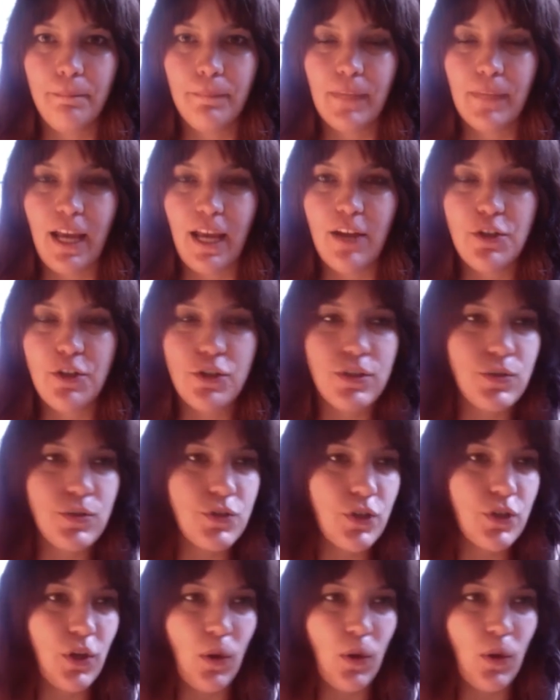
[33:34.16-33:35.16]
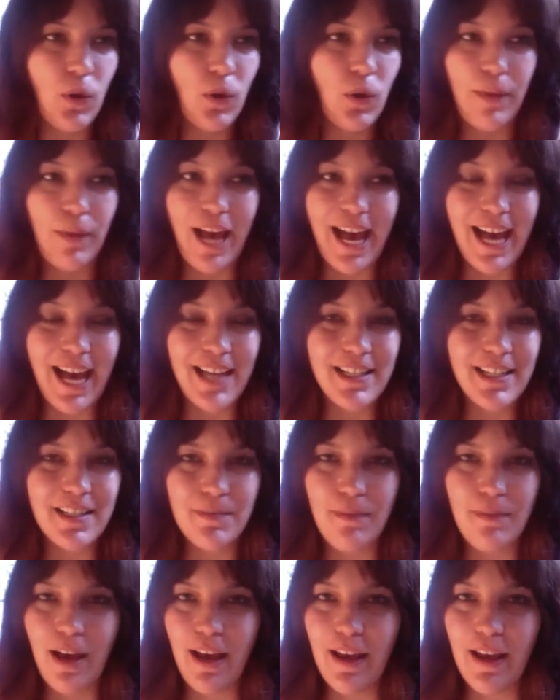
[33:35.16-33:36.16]
I choose to go
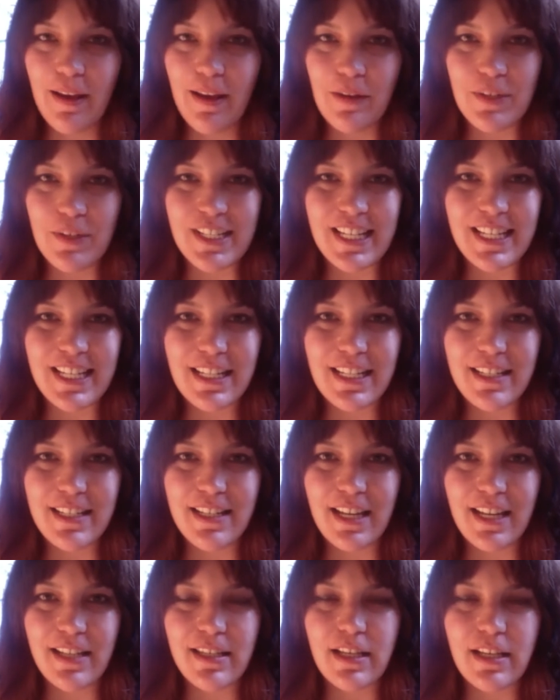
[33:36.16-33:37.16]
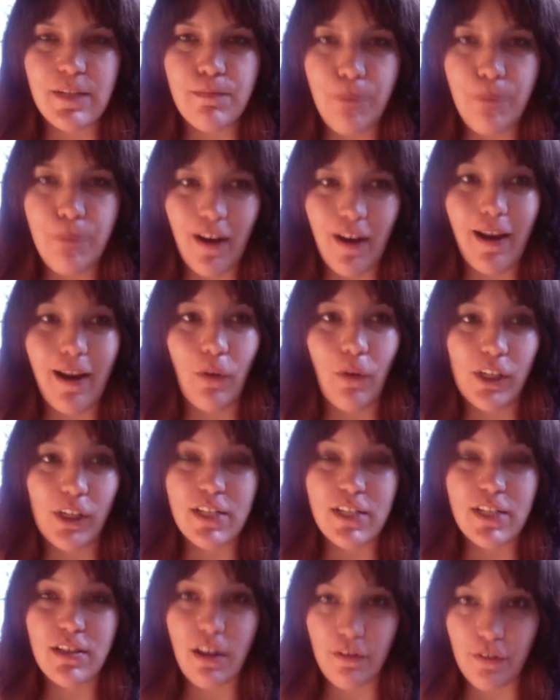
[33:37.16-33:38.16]
past my resistance that says, but I want to
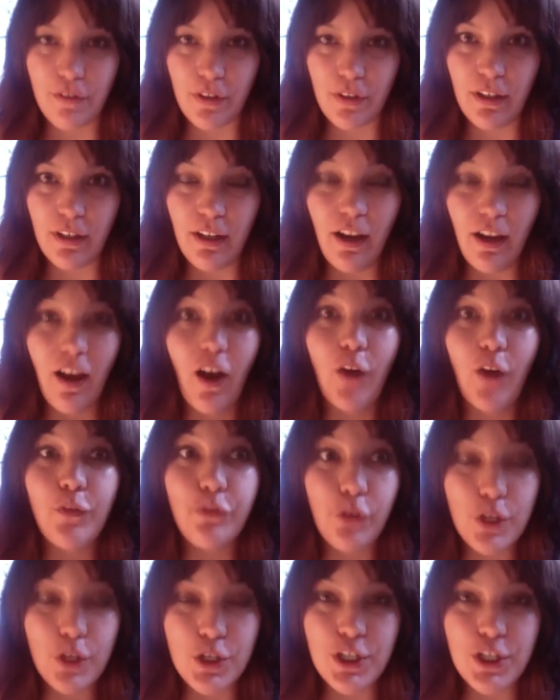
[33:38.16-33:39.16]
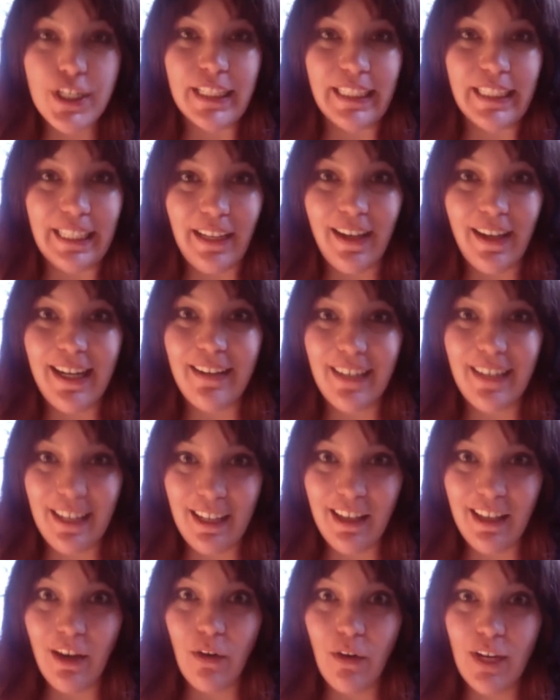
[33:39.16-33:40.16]
suffer. Unfortunately, our
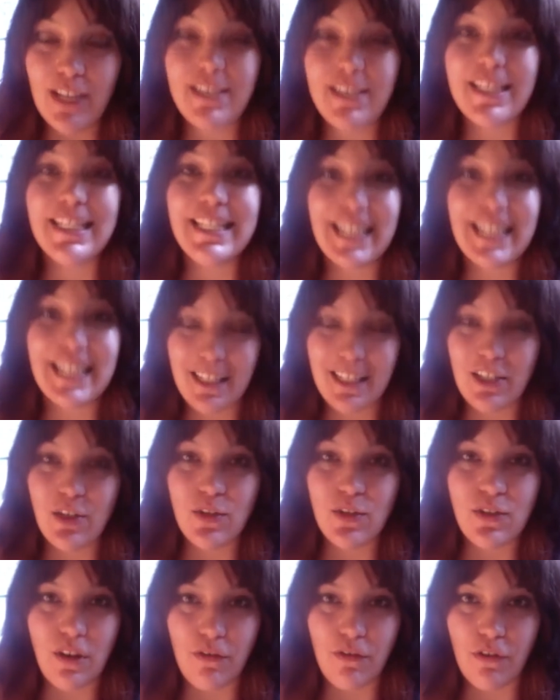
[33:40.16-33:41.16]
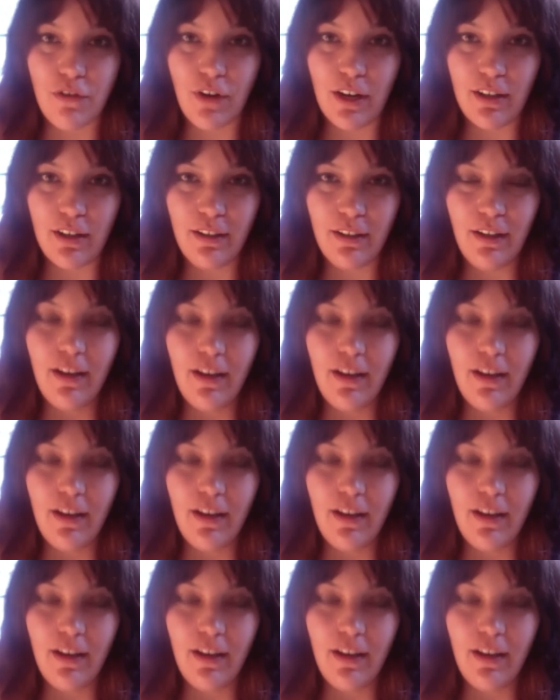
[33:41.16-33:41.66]
ego gets addicted to suffering.